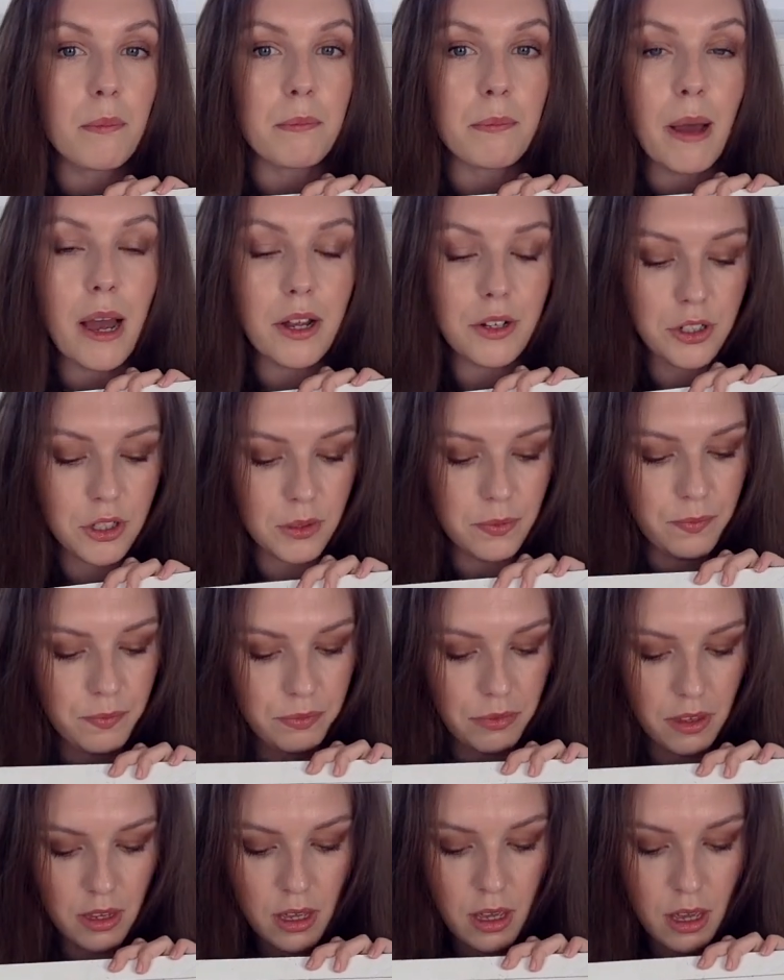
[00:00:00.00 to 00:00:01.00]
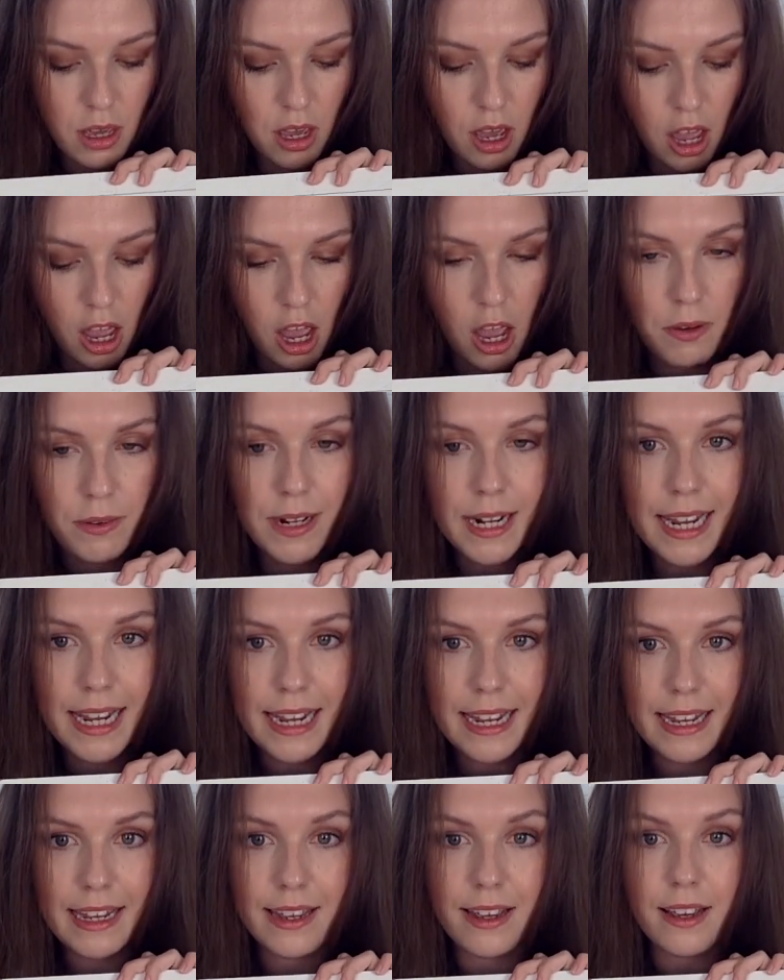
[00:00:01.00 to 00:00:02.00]
But O and
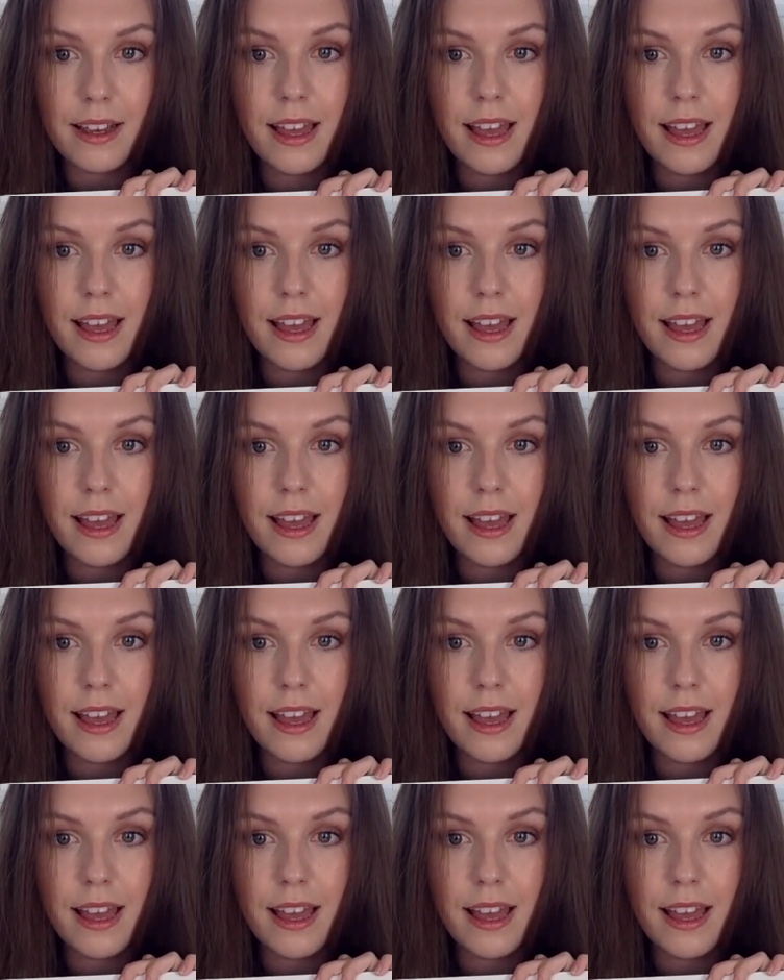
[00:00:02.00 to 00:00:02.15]
E